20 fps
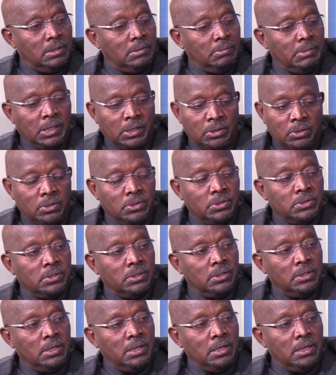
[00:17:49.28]
Because
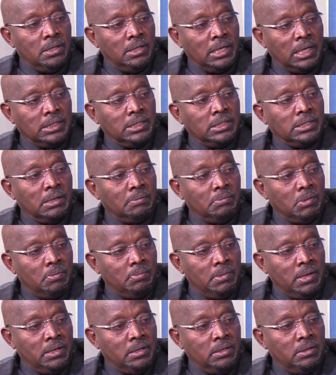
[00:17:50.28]
that is a
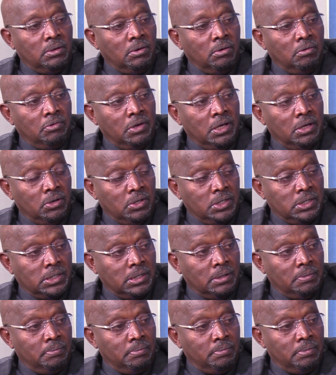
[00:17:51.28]
moment of
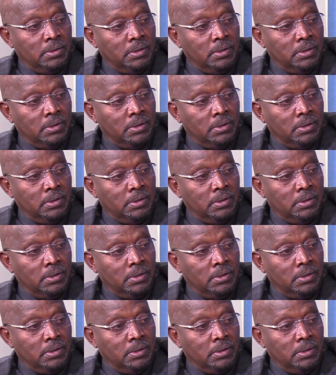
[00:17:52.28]
heroism